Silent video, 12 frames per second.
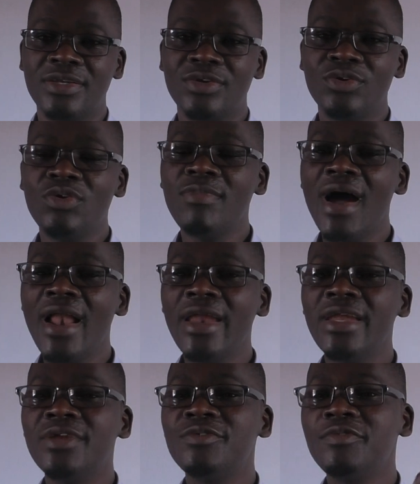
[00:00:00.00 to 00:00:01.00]
normally
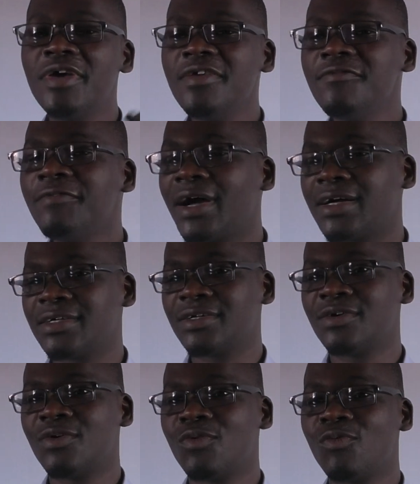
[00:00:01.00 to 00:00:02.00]
the driver
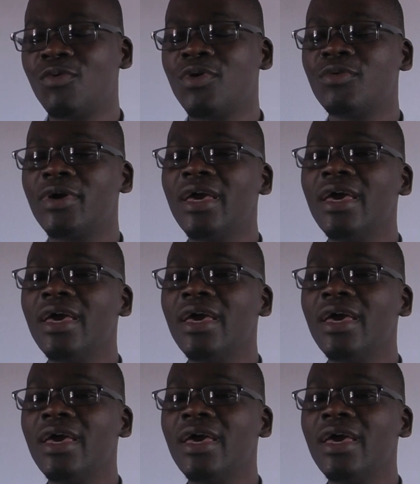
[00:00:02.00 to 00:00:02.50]
will